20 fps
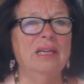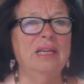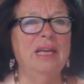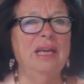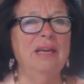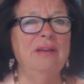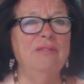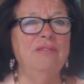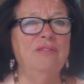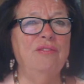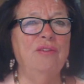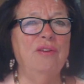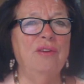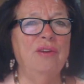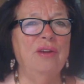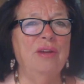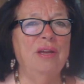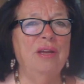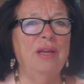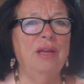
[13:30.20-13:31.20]
give
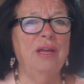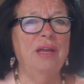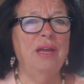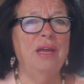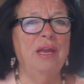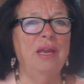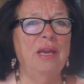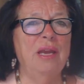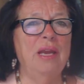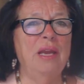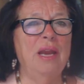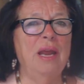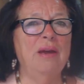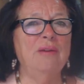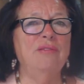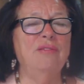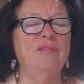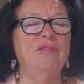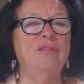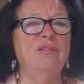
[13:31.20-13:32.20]

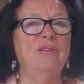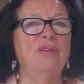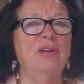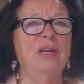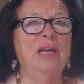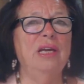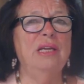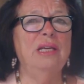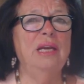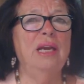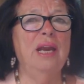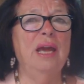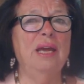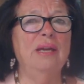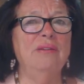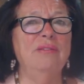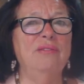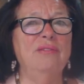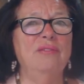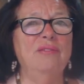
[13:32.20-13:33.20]
love and
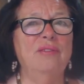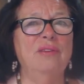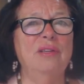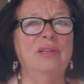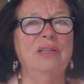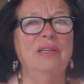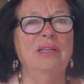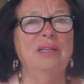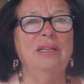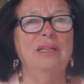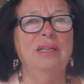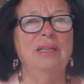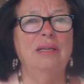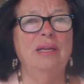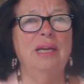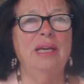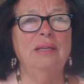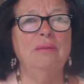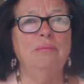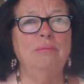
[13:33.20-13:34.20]
life
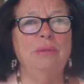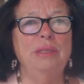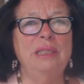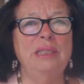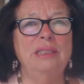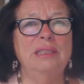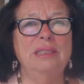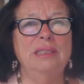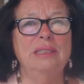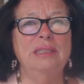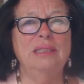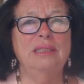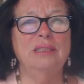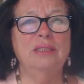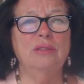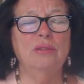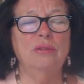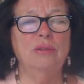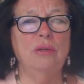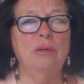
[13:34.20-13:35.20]
and peace
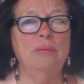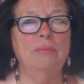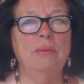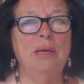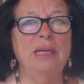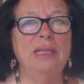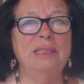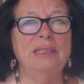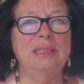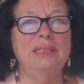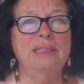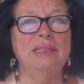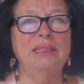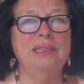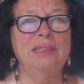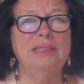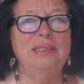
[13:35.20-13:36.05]
through your mind.